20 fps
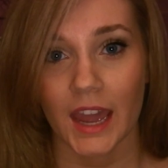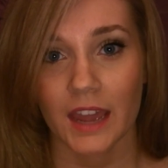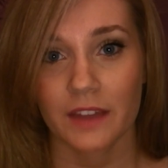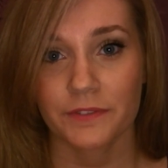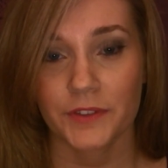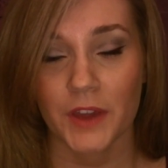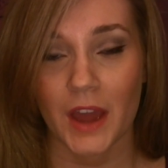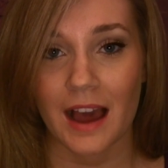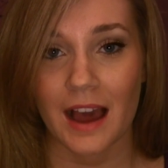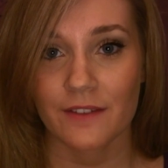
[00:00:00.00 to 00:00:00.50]

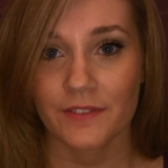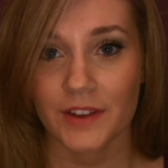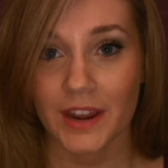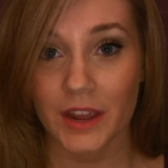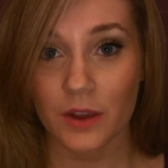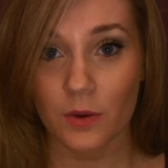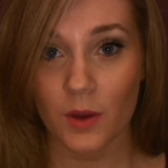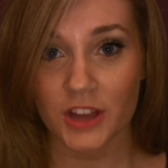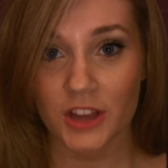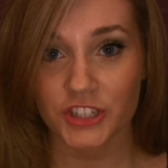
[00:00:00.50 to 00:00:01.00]
If you have
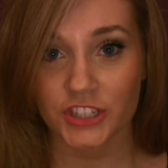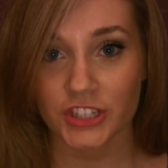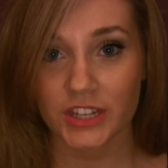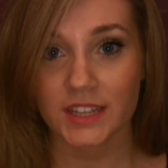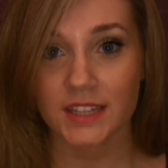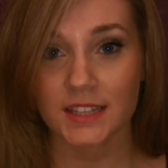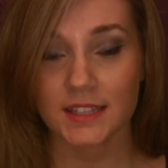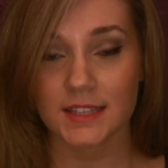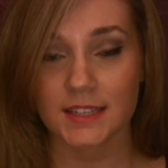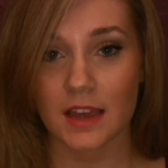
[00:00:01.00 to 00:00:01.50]
any
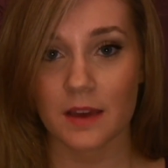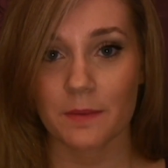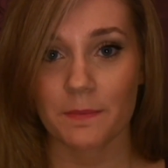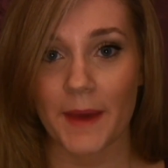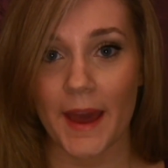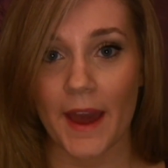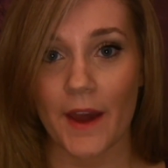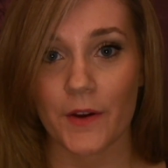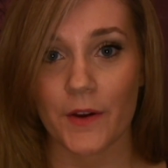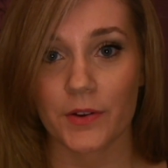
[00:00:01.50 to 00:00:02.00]
questions
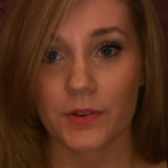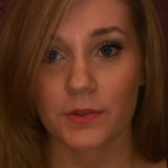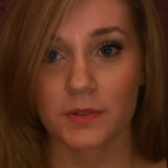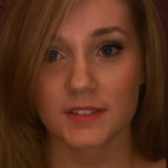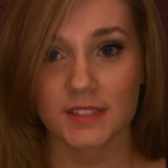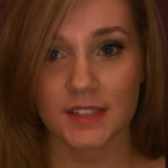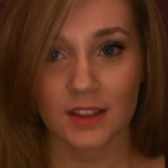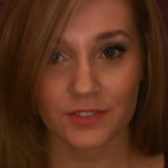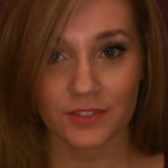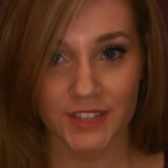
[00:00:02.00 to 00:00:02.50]
about
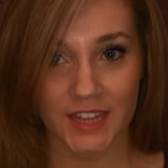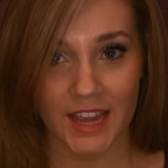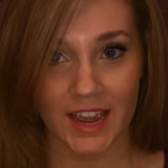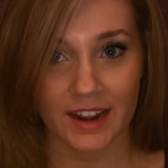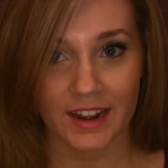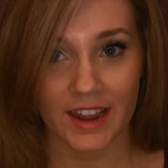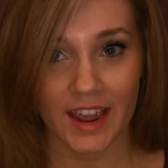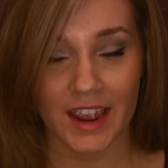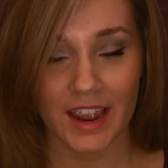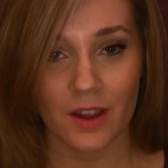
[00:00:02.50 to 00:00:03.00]

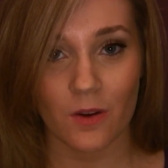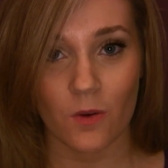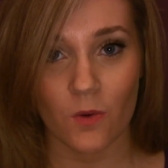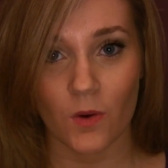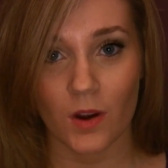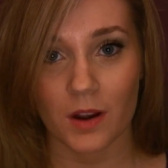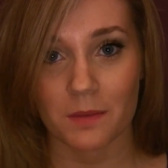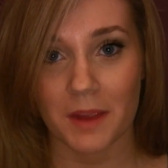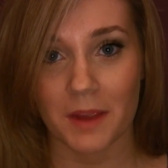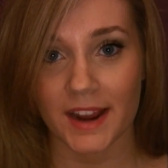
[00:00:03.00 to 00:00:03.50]
self-tanning
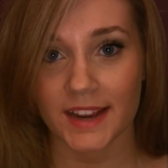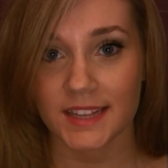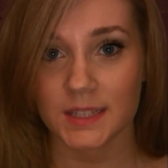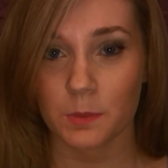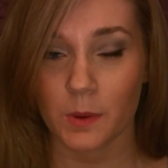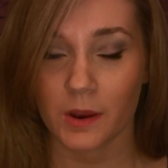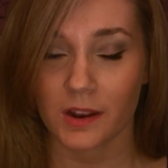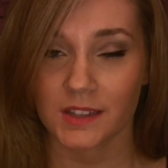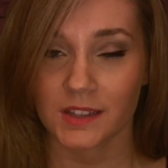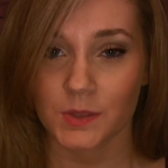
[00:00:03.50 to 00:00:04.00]
or my
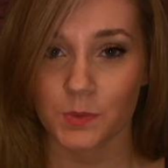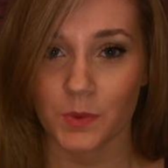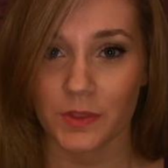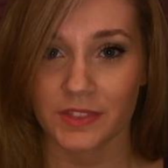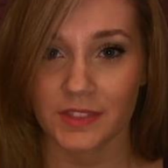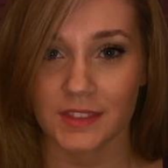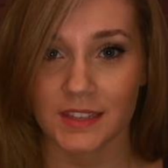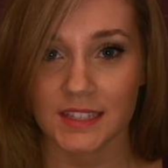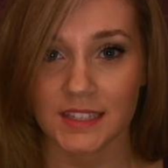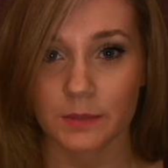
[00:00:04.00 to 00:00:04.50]
experience
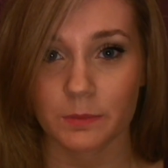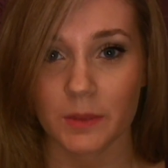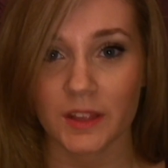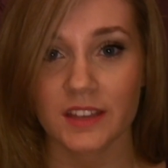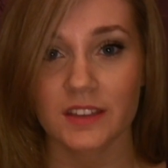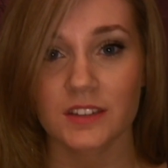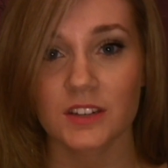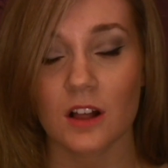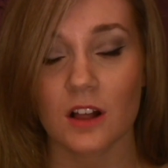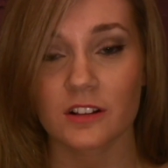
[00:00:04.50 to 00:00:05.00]
with these $1
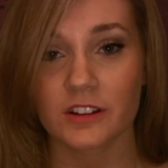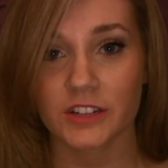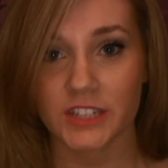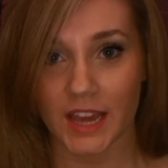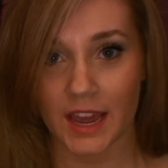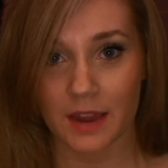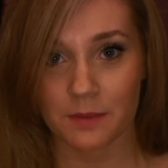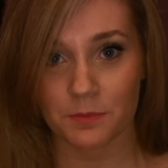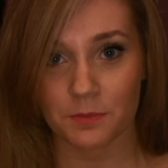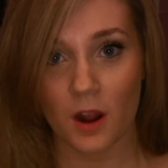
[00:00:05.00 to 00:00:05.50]
Million
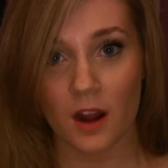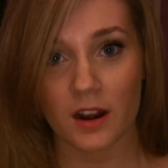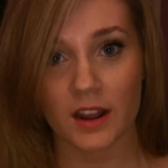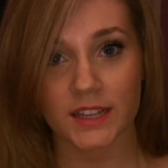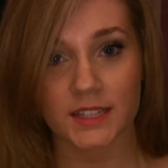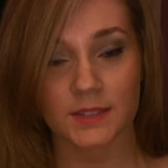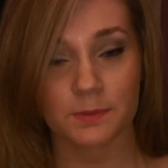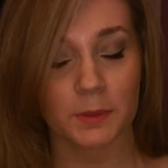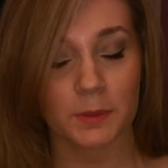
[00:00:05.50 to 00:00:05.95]
Tan products,